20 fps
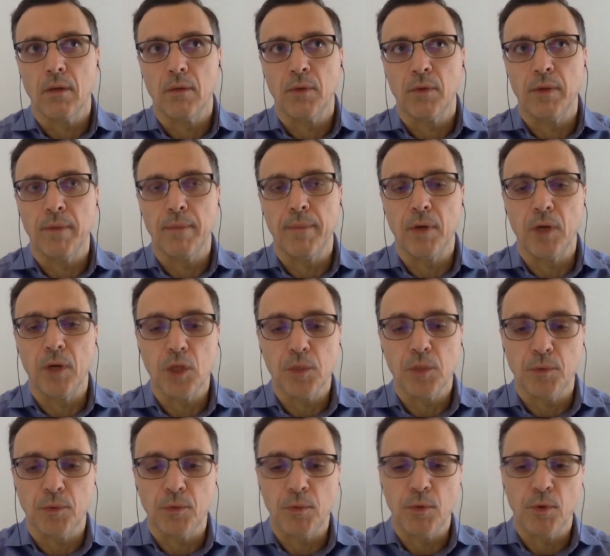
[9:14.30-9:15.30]

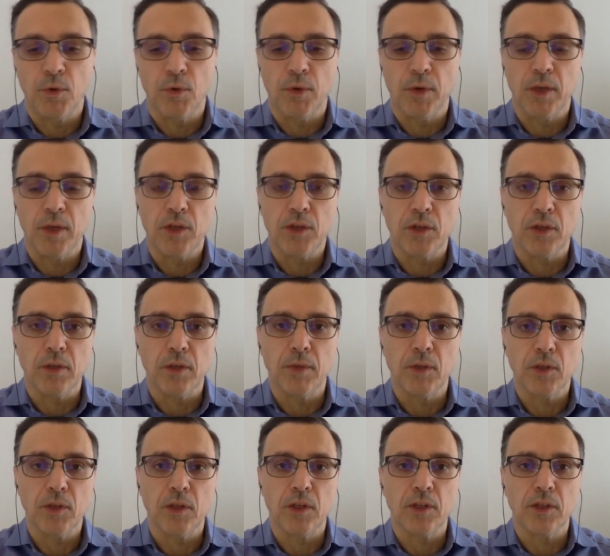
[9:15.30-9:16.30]
reimbursement, remuneration,
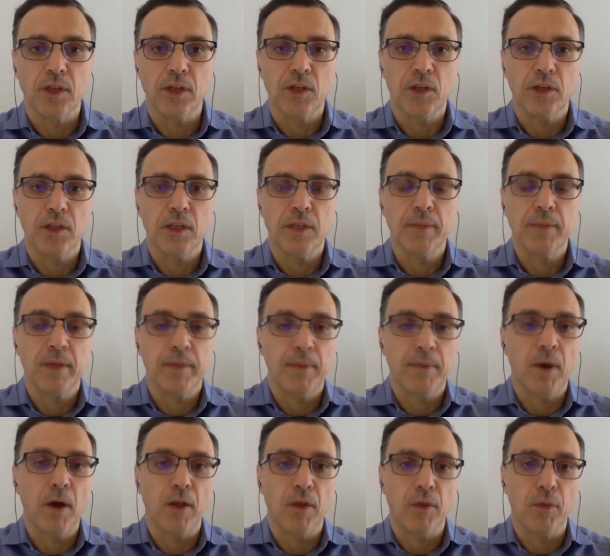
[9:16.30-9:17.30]
commercialization, there's many
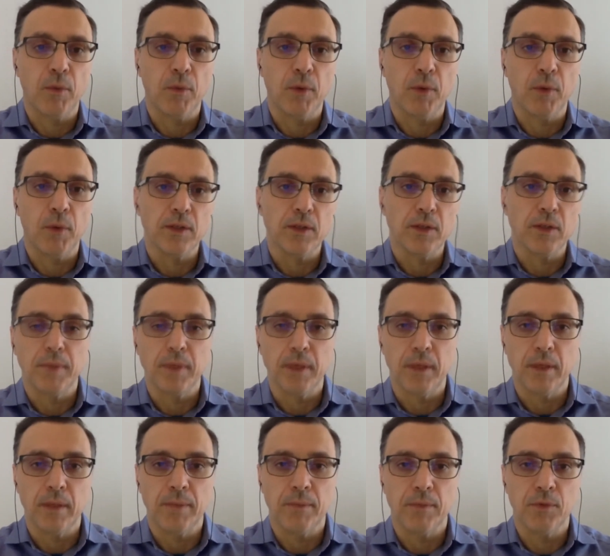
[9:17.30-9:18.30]
pathways. It could
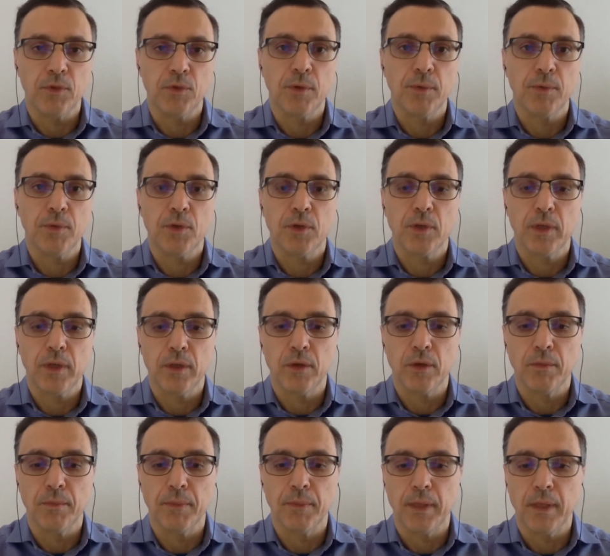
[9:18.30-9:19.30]
be prescription, it
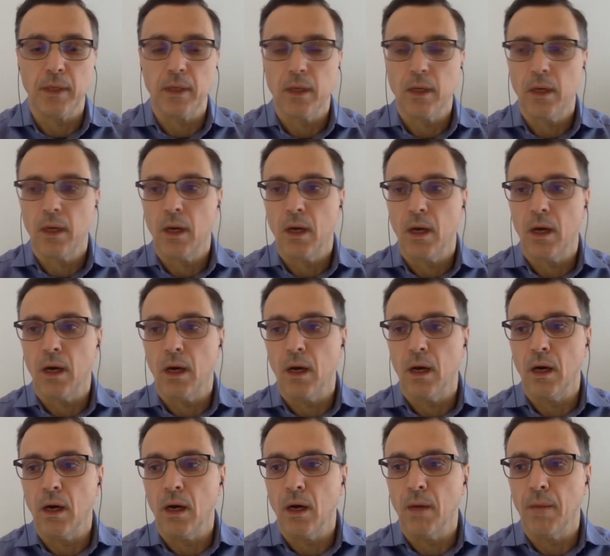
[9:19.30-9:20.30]
could be
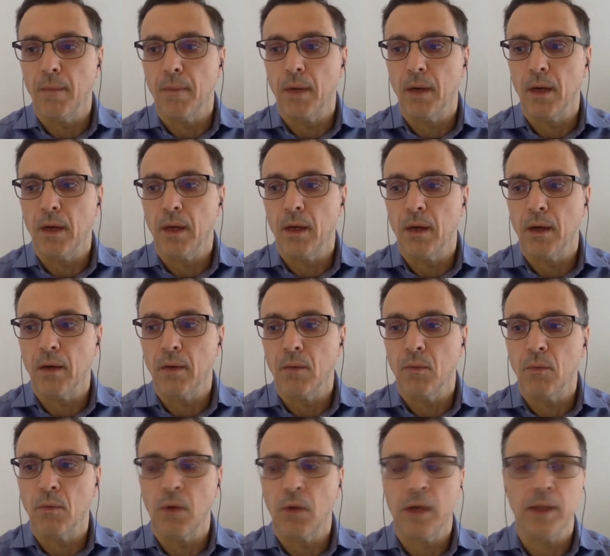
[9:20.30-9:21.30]

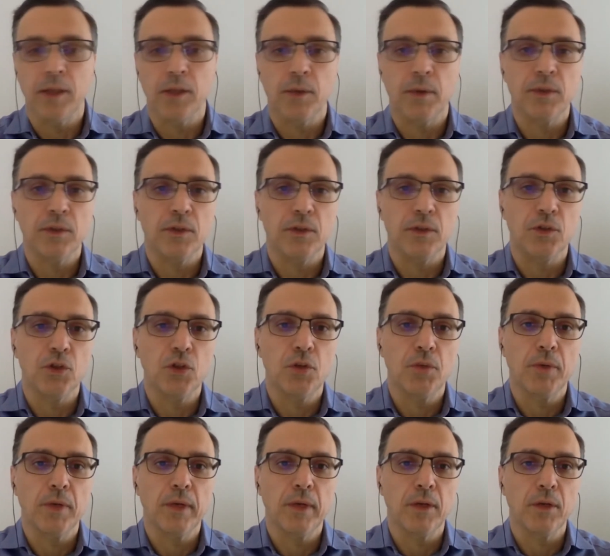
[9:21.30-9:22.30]
working direct to
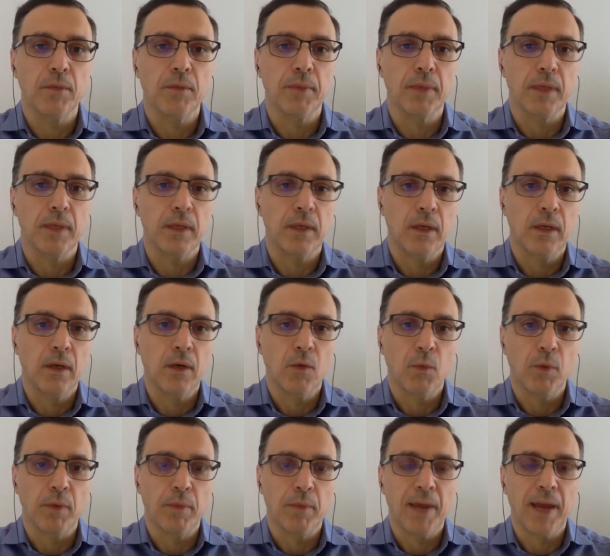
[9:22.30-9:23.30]
consumer, it could be
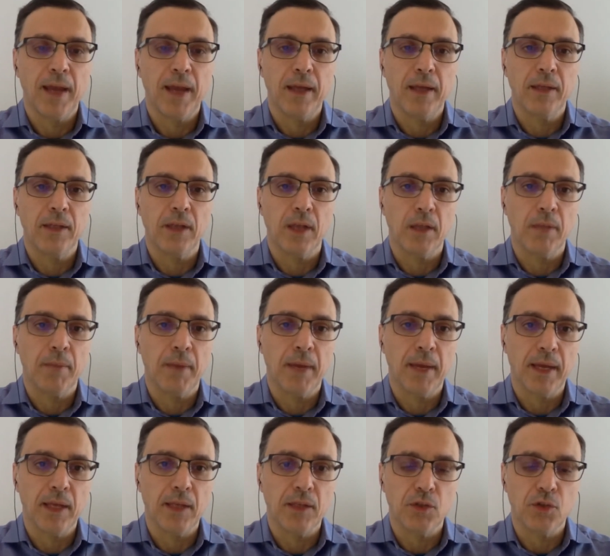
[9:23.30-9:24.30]
with payers, other
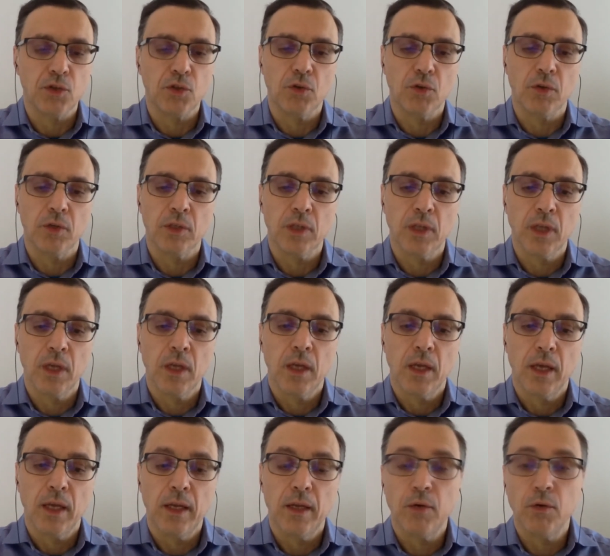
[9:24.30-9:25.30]
payers, insurers,
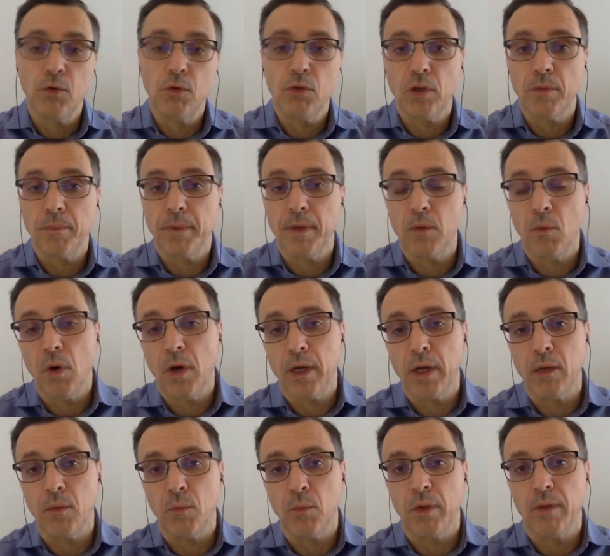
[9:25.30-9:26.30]
and it could also be
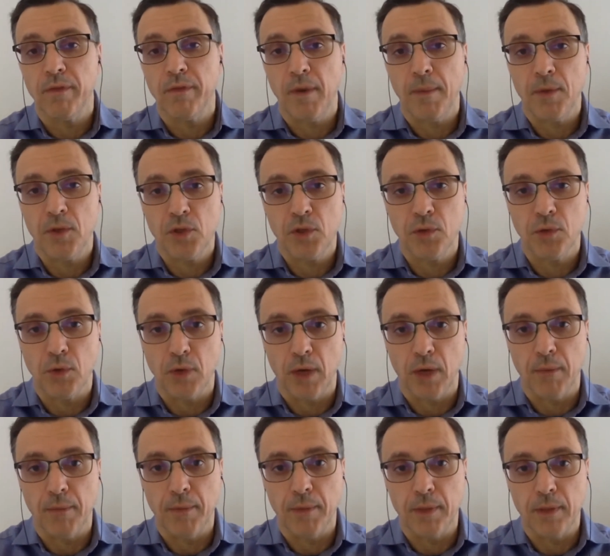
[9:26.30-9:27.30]
working with pharmaceutical
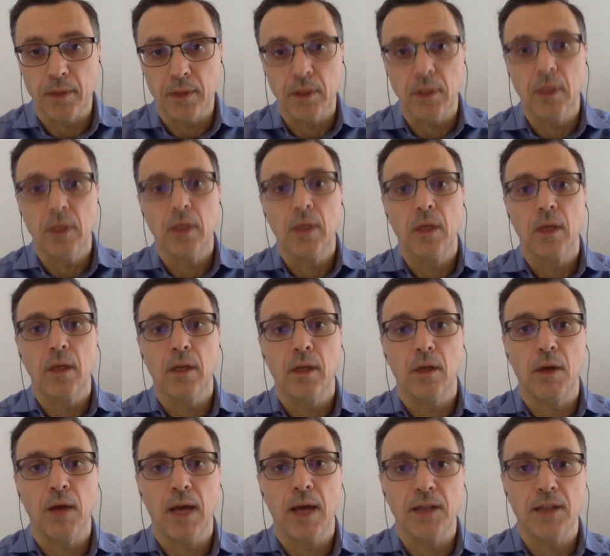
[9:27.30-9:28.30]
companies,
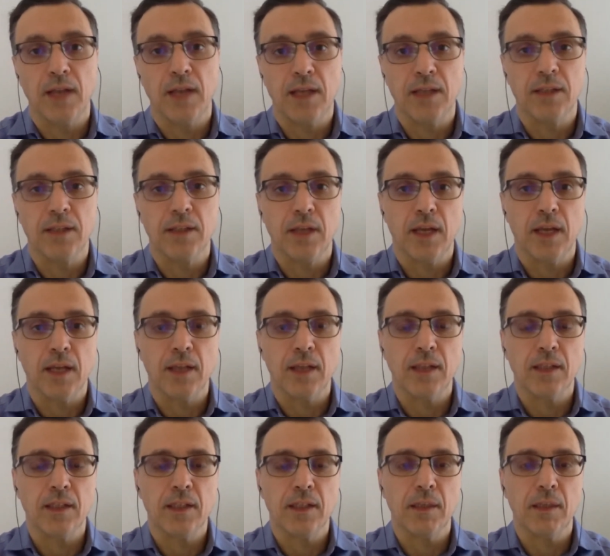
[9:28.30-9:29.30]
as
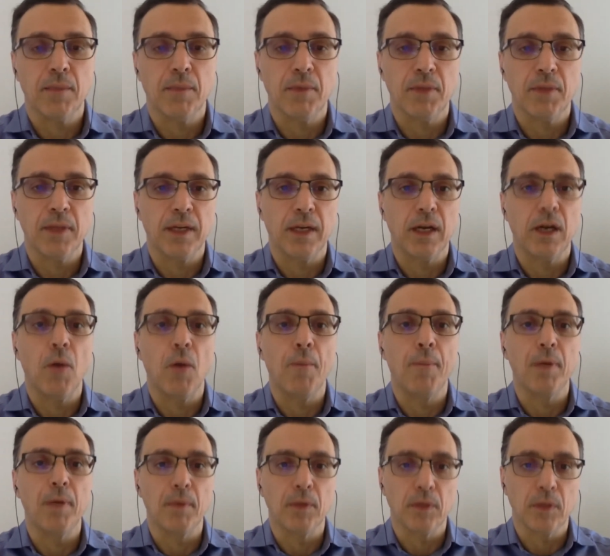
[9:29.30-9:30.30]
something that can
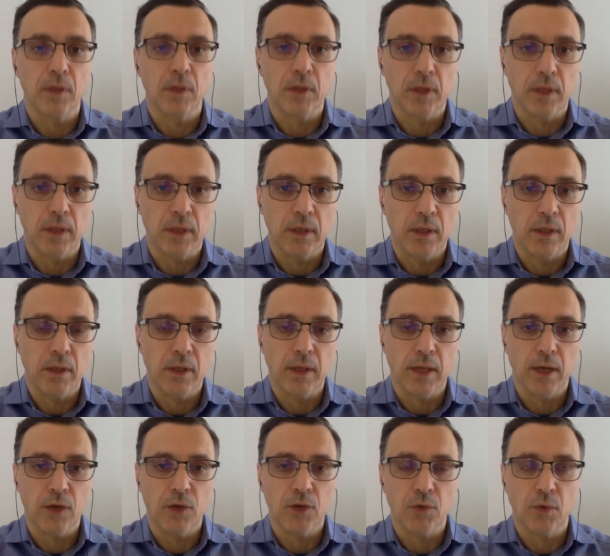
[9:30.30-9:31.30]
complement the
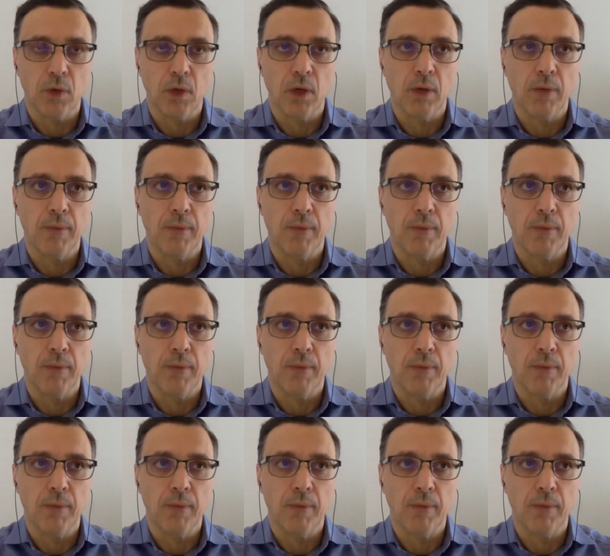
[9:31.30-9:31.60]
actual